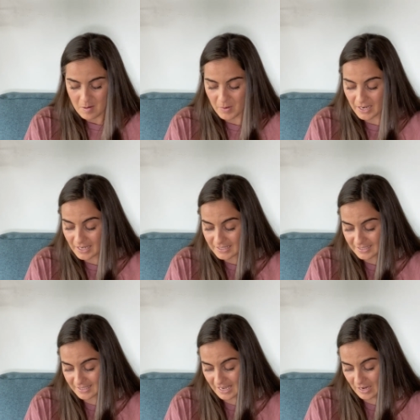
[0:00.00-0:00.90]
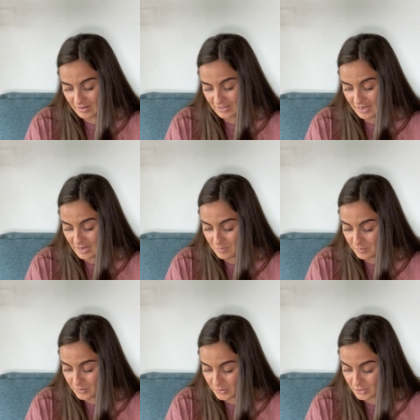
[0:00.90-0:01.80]
but I get scared and I
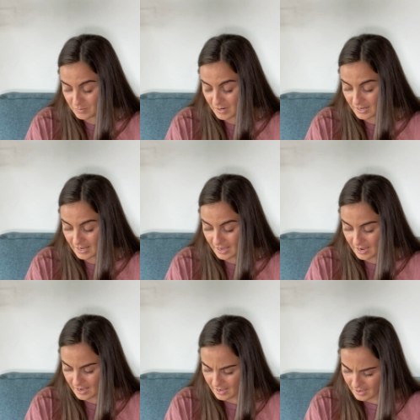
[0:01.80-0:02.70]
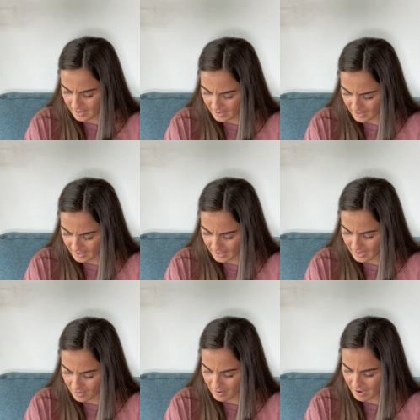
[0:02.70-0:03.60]
push my
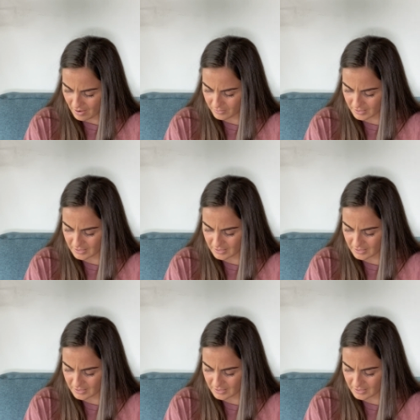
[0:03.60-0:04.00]
air out.